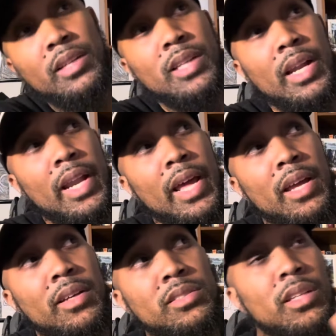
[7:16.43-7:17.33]
I
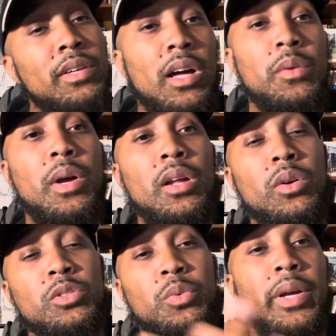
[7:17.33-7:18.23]
named, except Colorado,
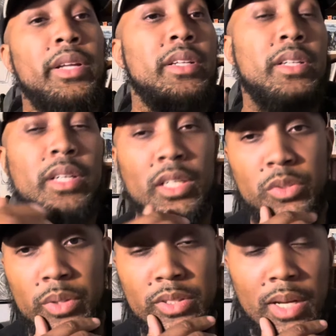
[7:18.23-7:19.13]
is ranked in the country
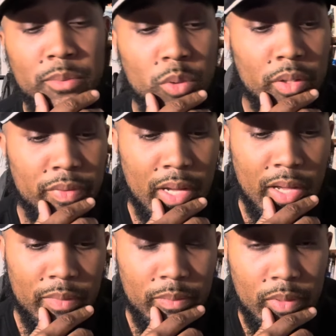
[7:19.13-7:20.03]
in the top 25.
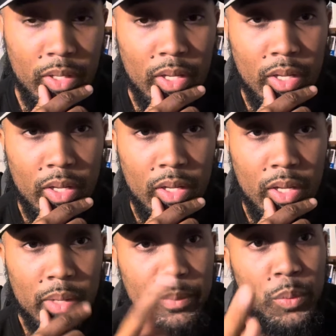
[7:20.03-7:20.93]

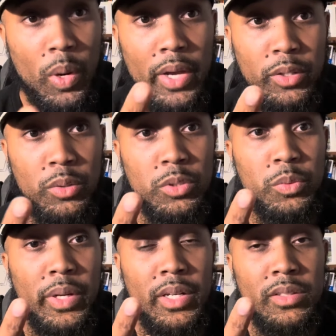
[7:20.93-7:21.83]
BYU's
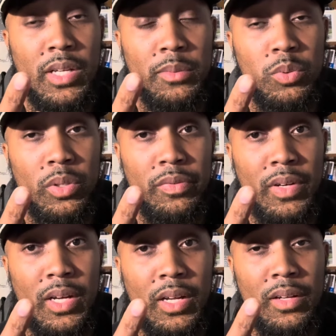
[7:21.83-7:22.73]
ranked in the top
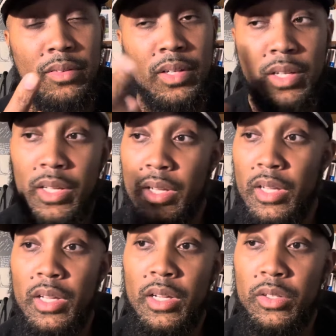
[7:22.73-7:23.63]
25.
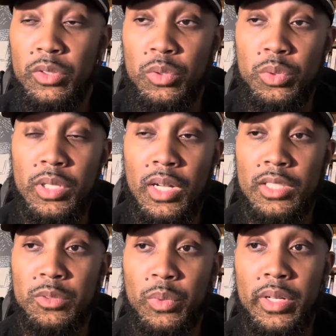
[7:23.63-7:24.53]

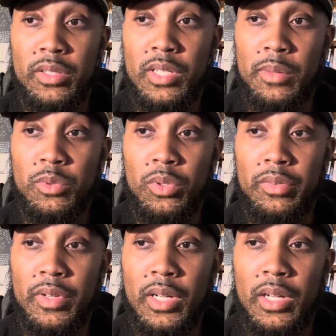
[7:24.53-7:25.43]
Utah's ranked in the top
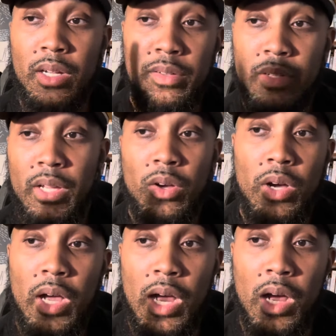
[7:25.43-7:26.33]
25.
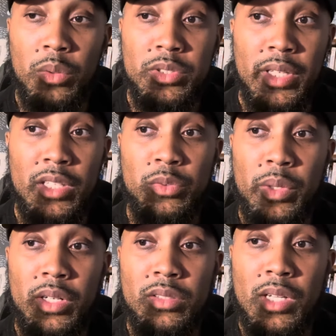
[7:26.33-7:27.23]
Iowa State is ranked
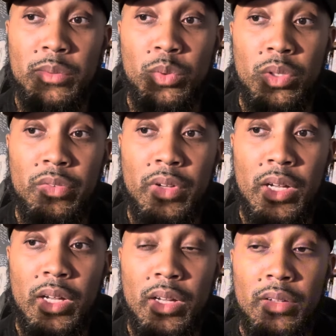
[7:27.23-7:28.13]
in the top
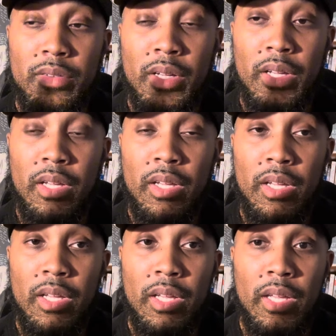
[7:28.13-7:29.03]
25.
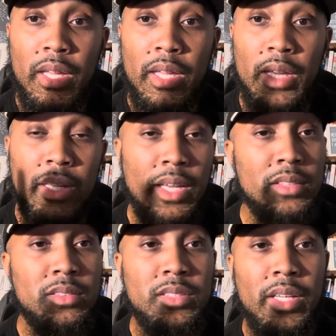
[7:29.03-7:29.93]
And
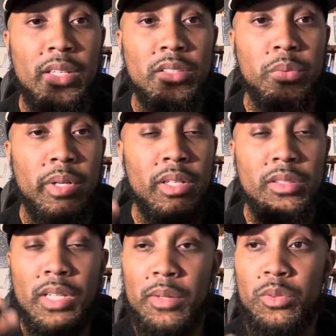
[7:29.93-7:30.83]
Kansas State is ranked in the
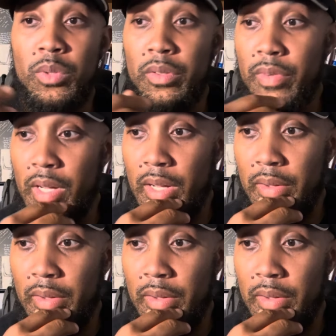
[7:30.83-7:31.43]
top 25.